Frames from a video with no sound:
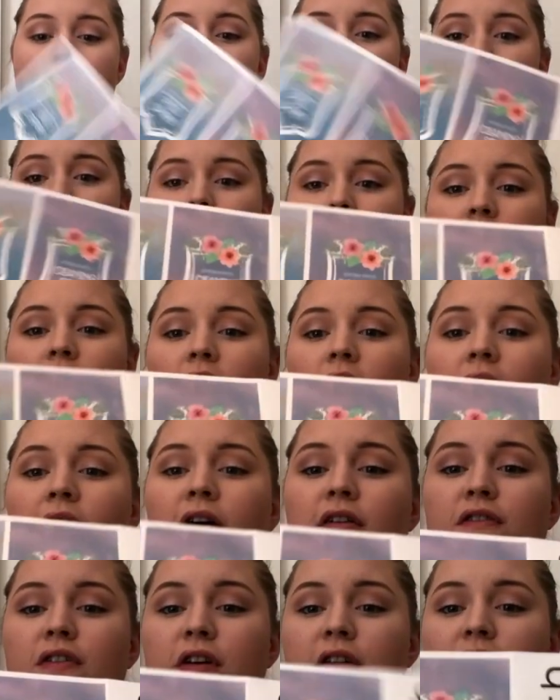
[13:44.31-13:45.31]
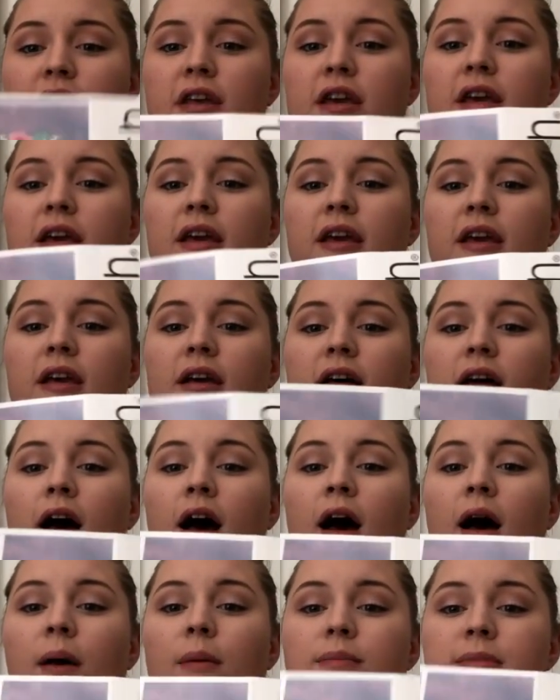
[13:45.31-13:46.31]
all of
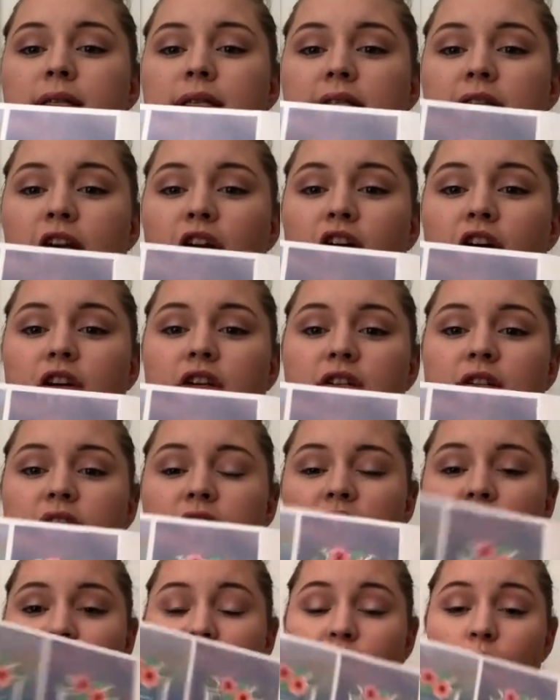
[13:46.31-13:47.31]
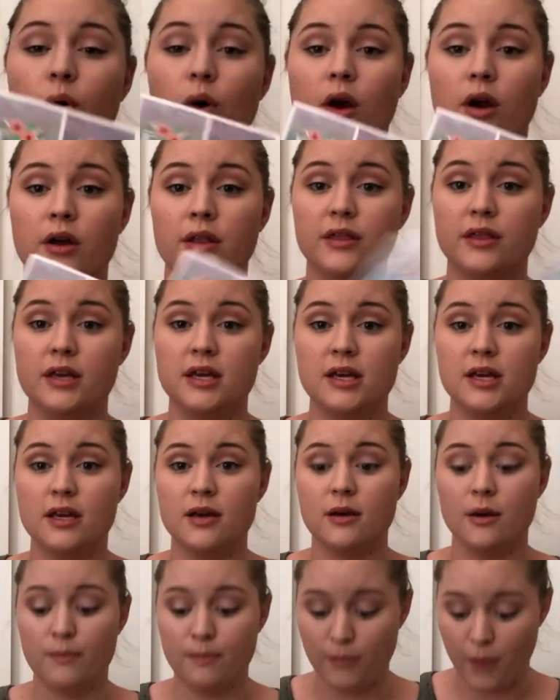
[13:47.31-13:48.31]
the stickers for
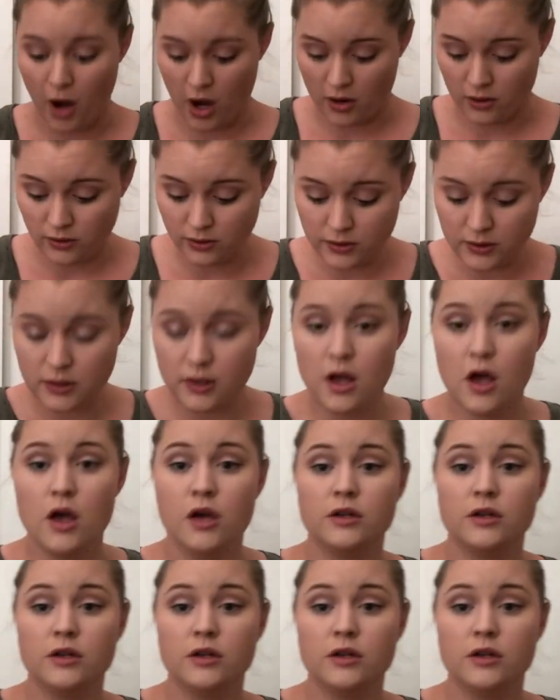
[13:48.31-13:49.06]
the bottles.